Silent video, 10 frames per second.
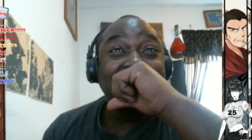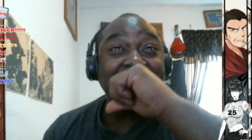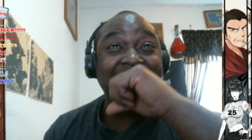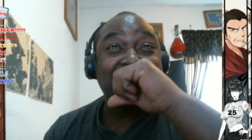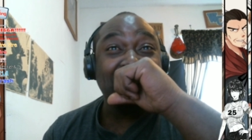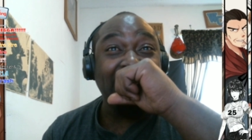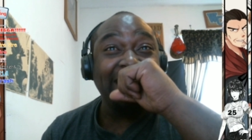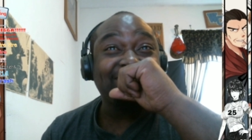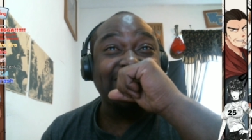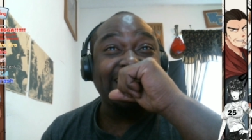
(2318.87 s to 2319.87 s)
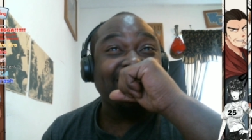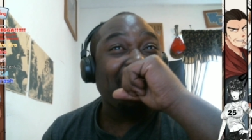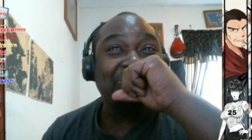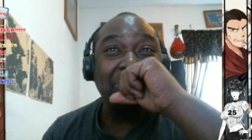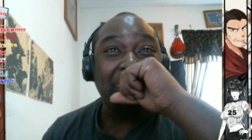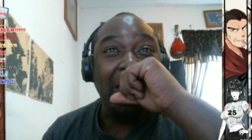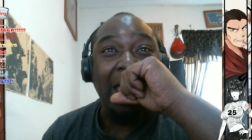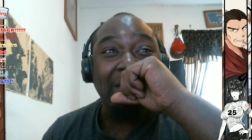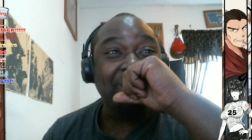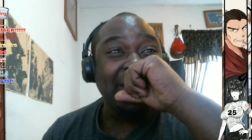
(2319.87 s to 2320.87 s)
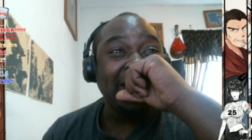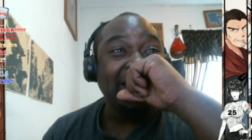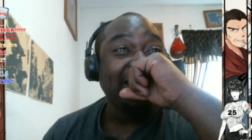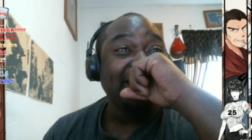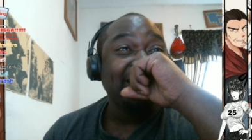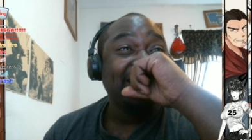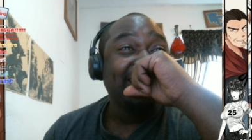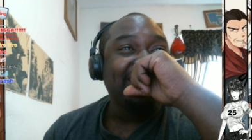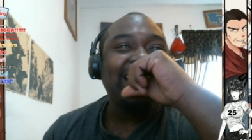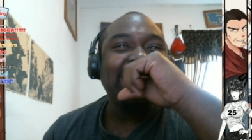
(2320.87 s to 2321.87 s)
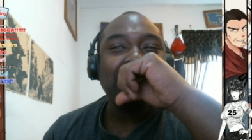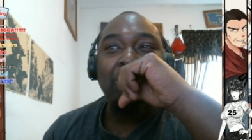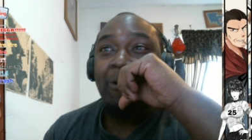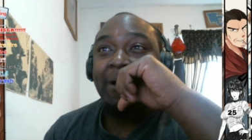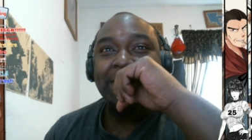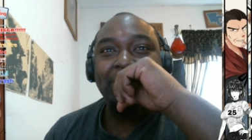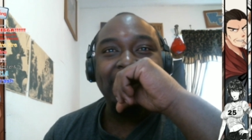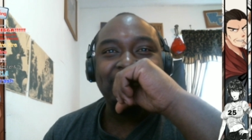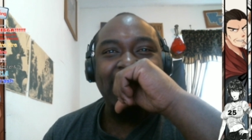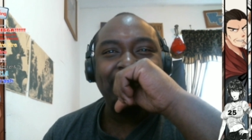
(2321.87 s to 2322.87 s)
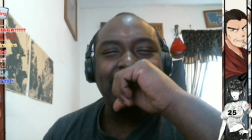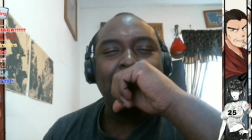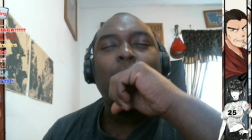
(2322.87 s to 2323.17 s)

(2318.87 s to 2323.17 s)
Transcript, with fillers: the speed, bitch, off the bat, man. Not even worried about Drive Knight.